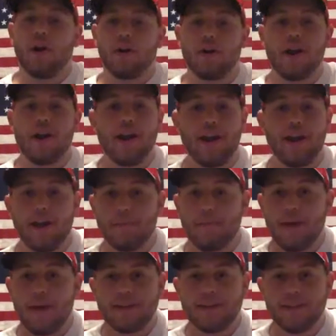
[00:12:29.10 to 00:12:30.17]
right, and
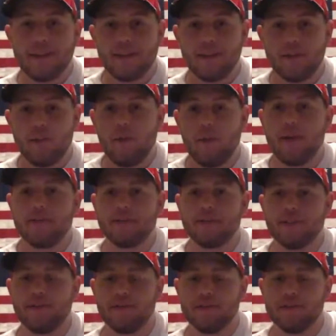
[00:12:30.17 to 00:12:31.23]
my second wide
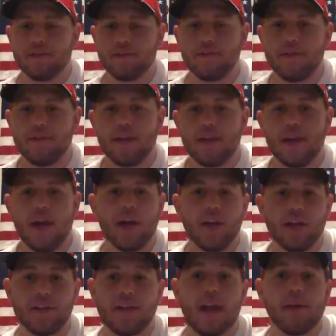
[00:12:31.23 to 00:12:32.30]
receiver is going to be
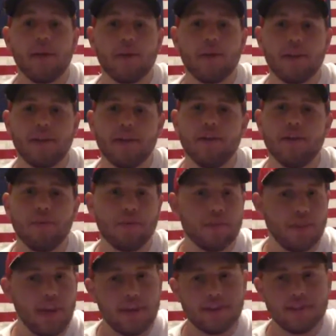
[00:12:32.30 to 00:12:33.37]
Tyreek Hill with the
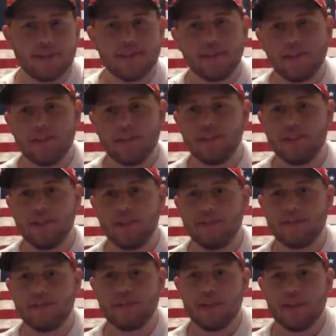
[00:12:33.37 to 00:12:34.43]
Kansas City
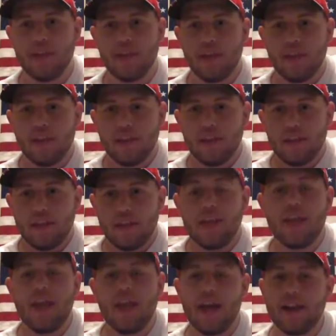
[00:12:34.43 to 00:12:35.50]
Chiefs.
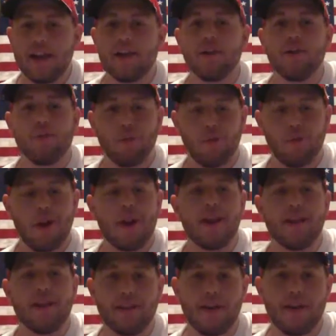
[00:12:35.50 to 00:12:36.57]
He had a
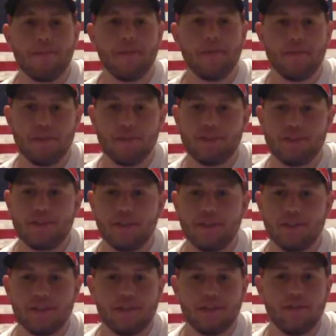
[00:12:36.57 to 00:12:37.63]
great debut this
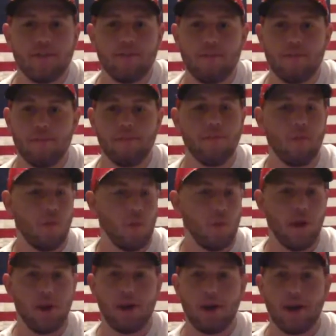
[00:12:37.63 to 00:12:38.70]
season
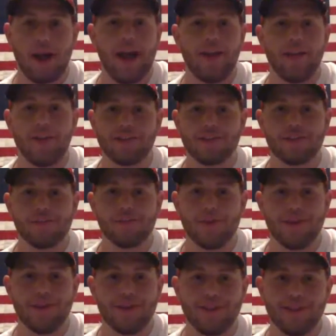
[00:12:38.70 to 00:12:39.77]
where Alex
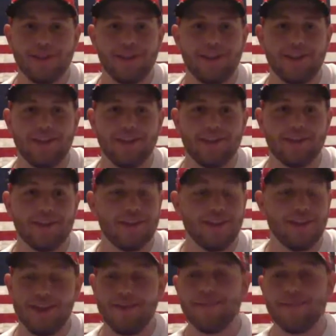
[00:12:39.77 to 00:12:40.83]
Smith and
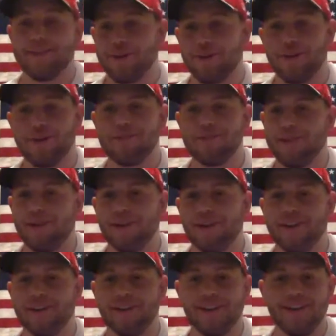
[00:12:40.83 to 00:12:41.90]
him and Kareem
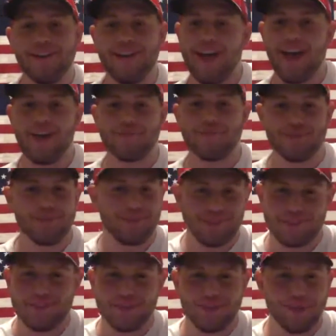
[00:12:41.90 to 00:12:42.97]
Hunt absolutely
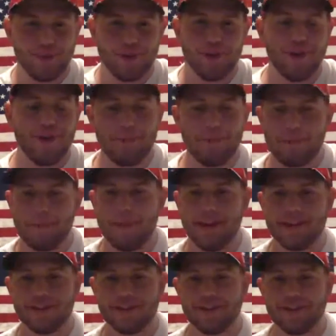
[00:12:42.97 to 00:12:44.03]
tore up the
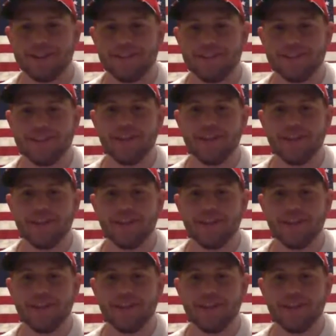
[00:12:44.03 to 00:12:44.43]
Patriots.